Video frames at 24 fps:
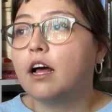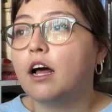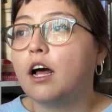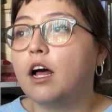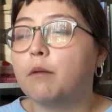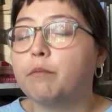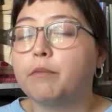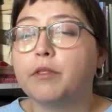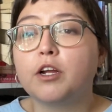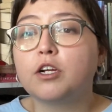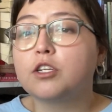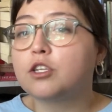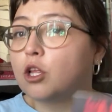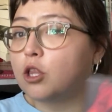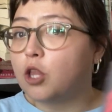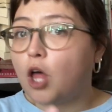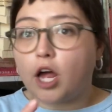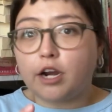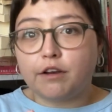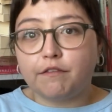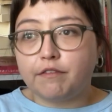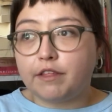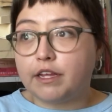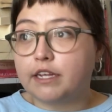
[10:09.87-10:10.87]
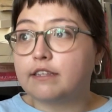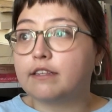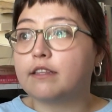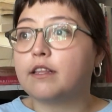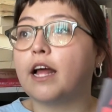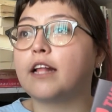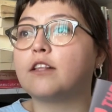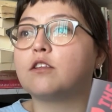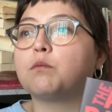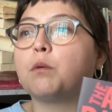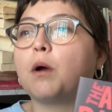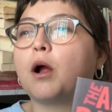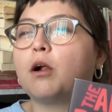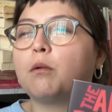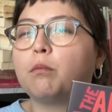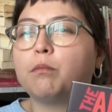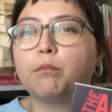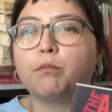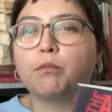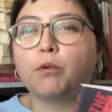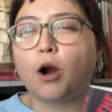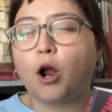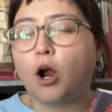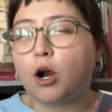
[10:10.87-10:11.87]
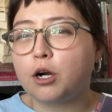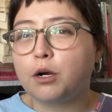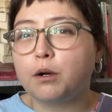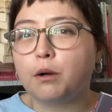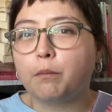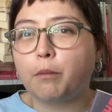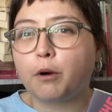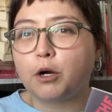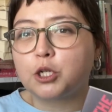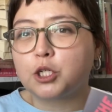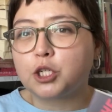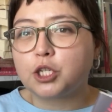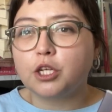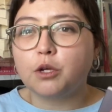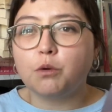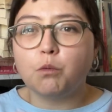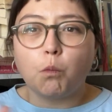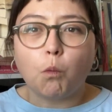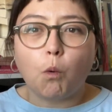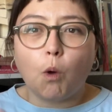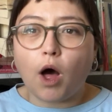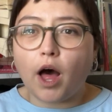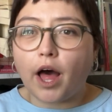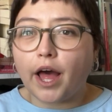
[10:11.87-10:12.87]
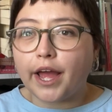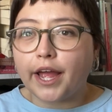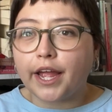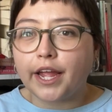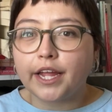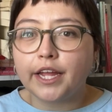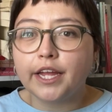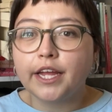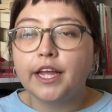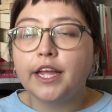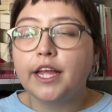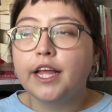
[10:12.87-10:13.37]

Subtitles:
There's a lot of things, and that's partially why